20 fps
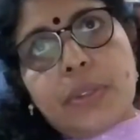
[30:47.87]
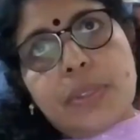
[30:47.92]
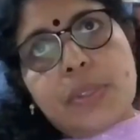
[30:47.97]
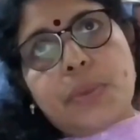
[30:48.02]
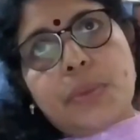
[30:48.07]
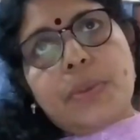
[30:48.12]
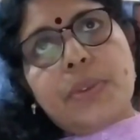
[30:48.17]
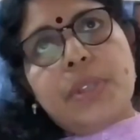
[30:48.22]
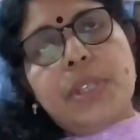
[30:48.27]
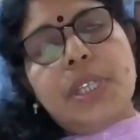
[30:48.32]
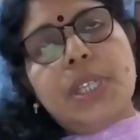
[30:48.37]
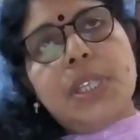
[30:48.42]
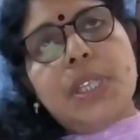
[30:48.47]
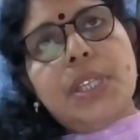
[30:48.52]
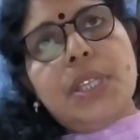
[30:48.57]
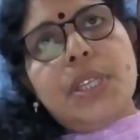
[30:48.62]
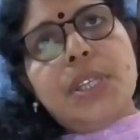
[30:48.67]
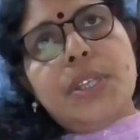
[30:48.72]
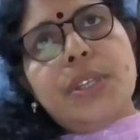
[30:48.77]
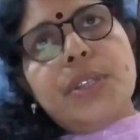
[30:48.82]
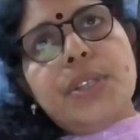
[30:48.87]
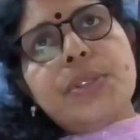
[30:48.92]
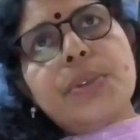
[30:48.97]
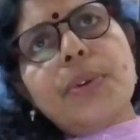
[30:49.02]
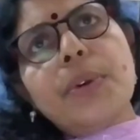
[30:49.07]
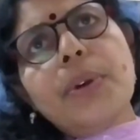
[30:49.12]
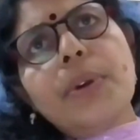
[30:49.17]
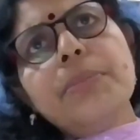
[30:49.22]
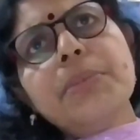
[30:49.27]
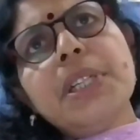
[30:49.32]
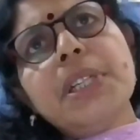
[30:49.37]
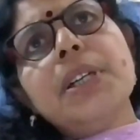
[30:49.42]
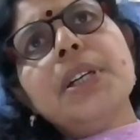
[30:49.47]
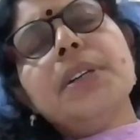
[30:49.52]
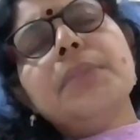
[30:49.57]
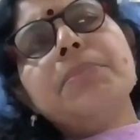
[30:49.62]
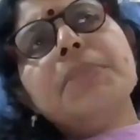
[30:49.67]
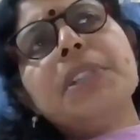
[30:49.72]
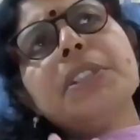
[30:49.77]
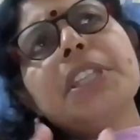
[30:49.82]
also.
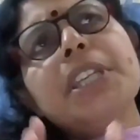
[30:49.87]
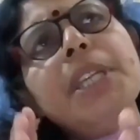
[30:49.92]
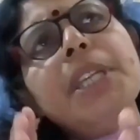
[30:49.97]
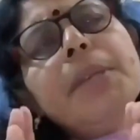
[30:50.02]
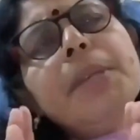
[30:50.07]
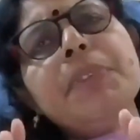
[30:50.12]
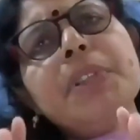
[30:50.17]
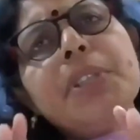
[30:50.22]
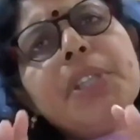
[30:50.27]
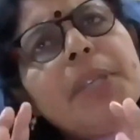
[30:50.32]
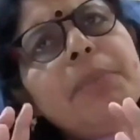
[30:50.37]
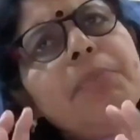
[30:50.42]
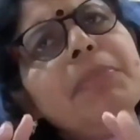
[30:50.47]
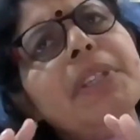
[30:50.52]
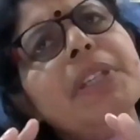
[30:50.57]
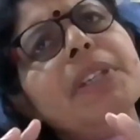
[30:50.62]
So keep